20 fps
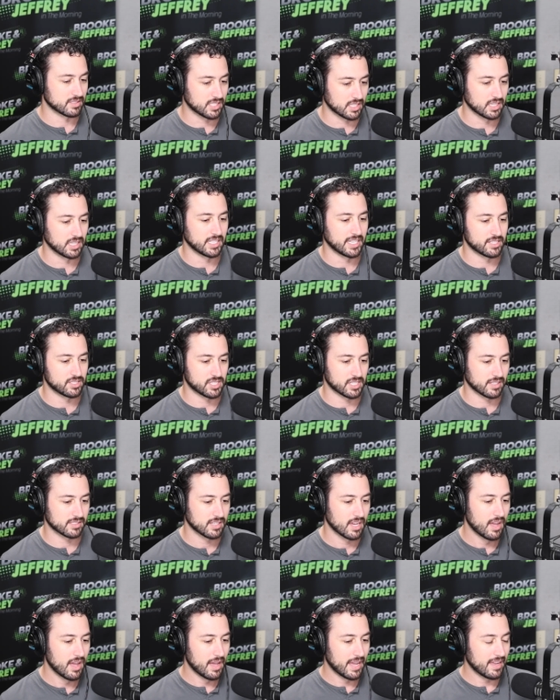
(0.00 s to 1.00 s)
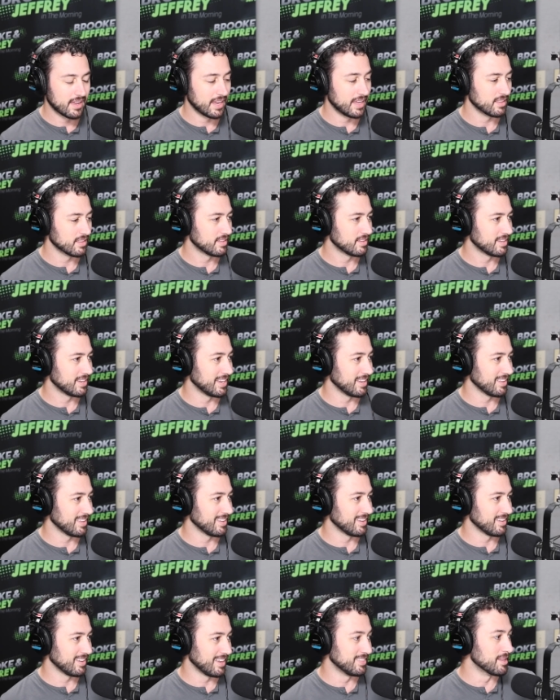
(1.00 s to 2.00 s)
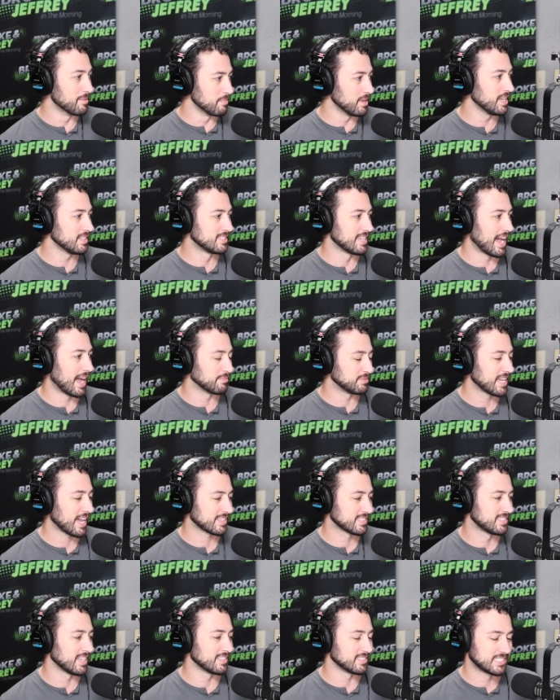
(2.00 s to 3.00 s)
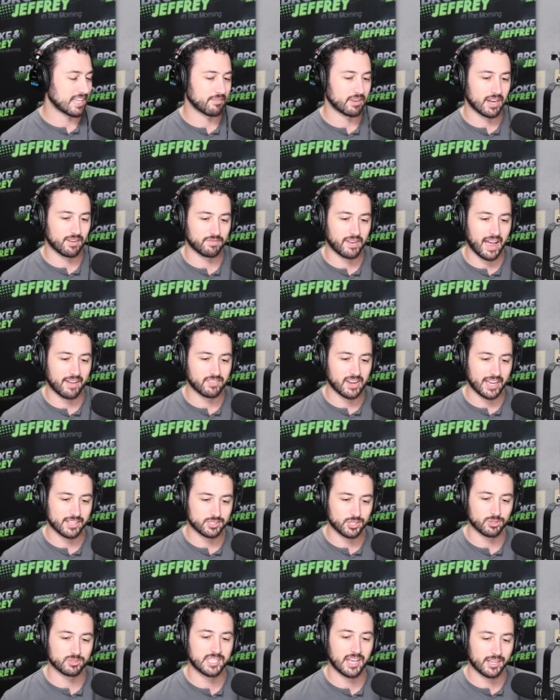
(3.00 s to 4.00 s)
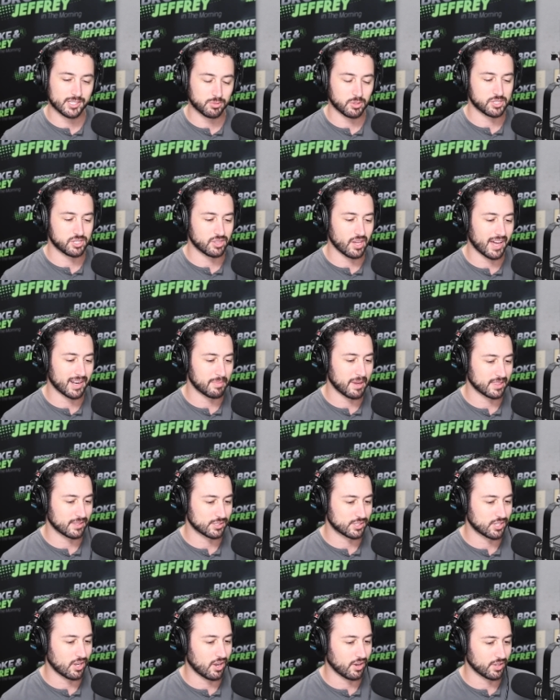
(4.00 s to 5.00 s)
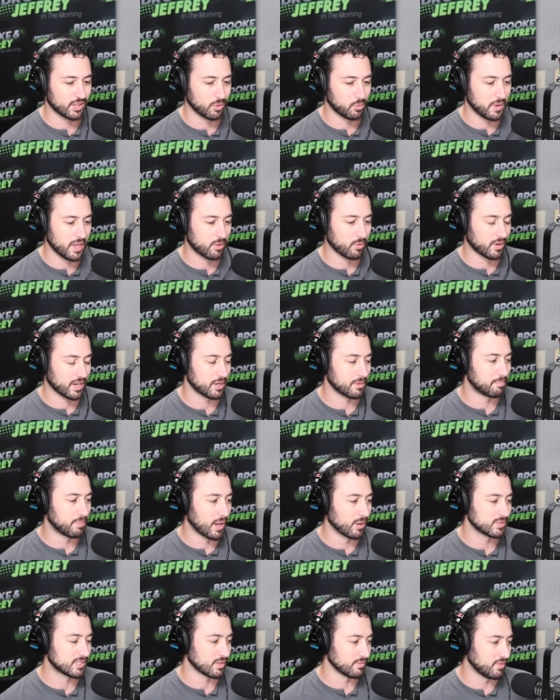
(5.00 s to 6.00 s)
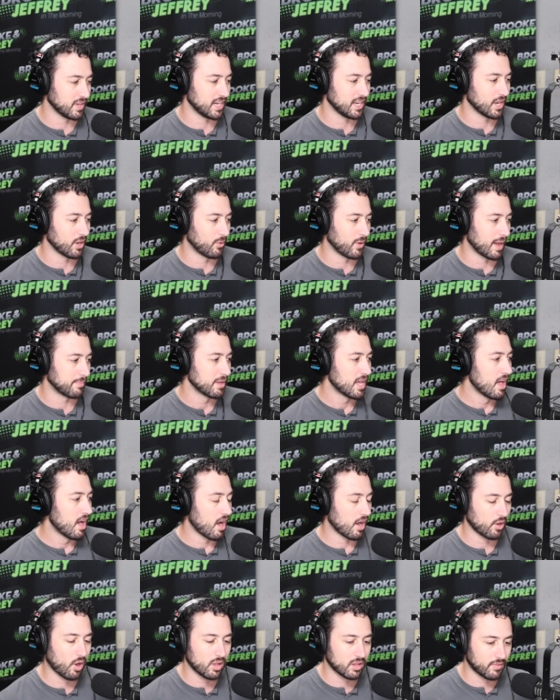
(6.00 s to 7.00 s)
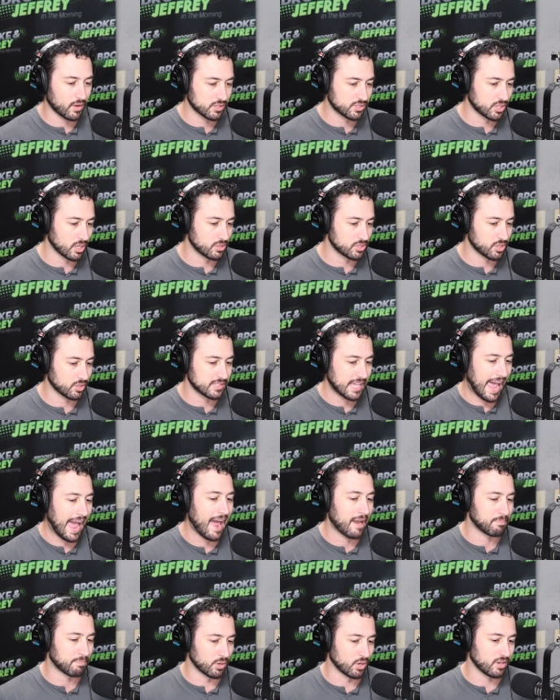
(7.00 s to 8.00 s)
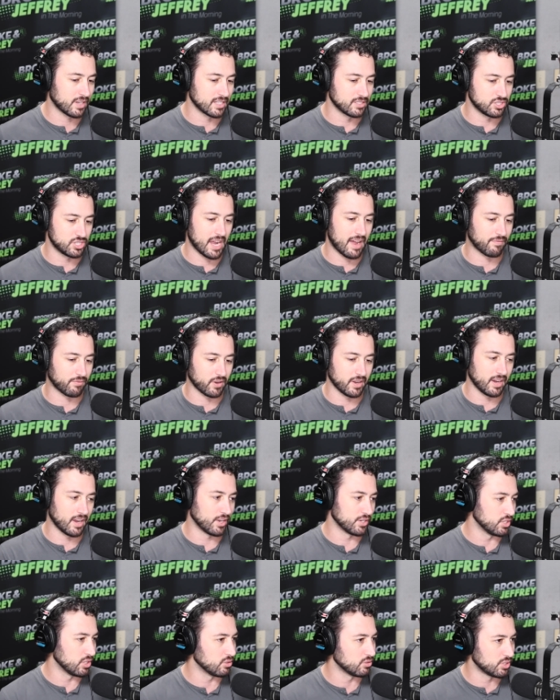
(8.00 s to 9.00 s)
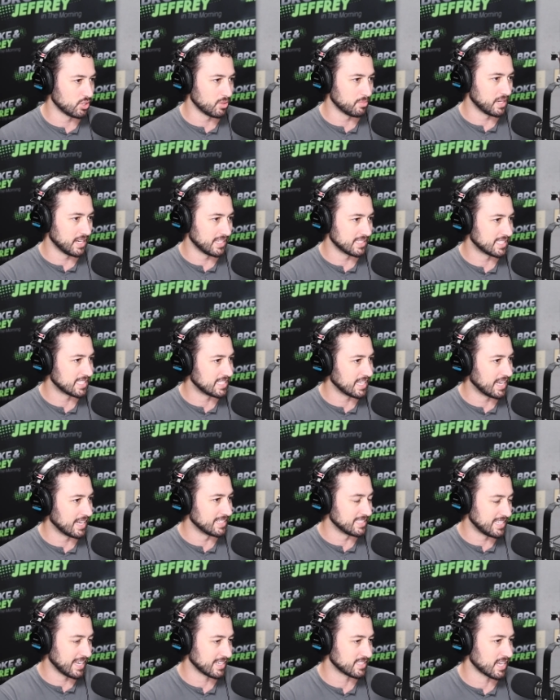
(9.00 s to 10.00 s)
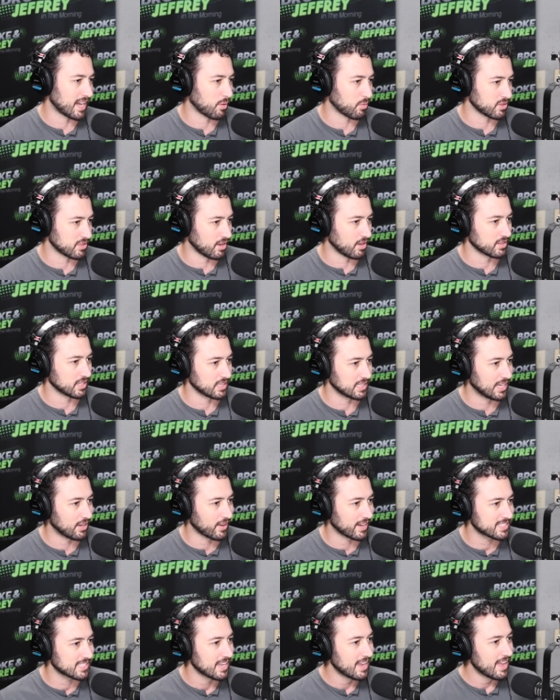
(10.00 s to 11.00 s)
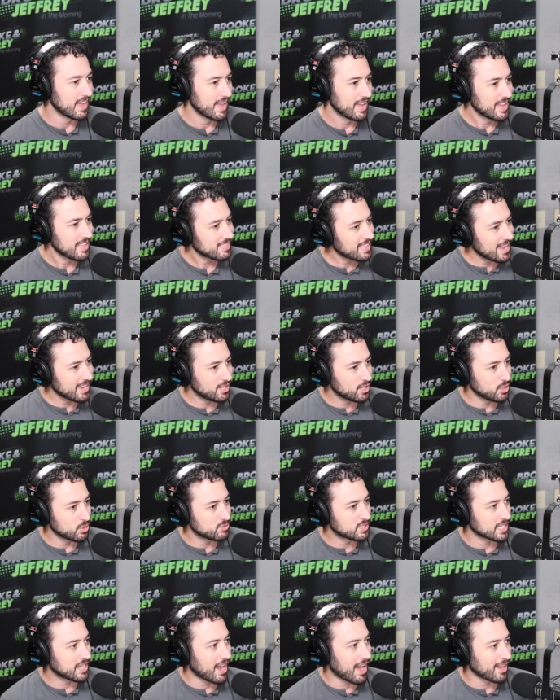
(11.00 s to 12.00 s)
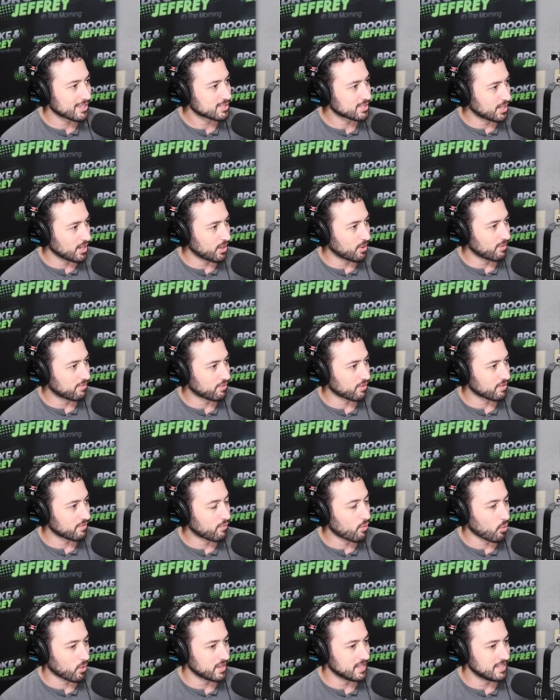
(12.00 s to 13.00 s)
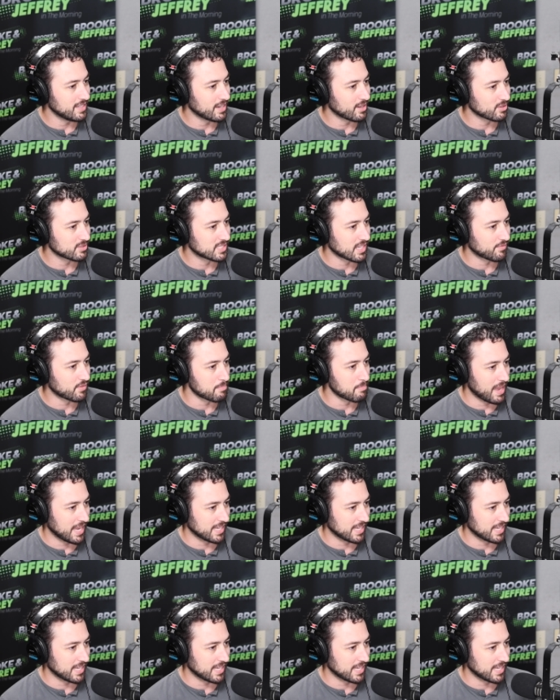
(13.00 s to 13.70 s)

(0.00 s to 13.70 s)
Oh, delicious. The hot dogs alone. In the meantime, text in seven eight five nine two. Tell us what you thought about the song of the week. We're going to yes. post the video video up on all of our socials at Brooke and Jeffrey on YouTube and Insta and TikTok with all the lyrics. Thank you to Costco yeah. for I'm, 40 years yeah. of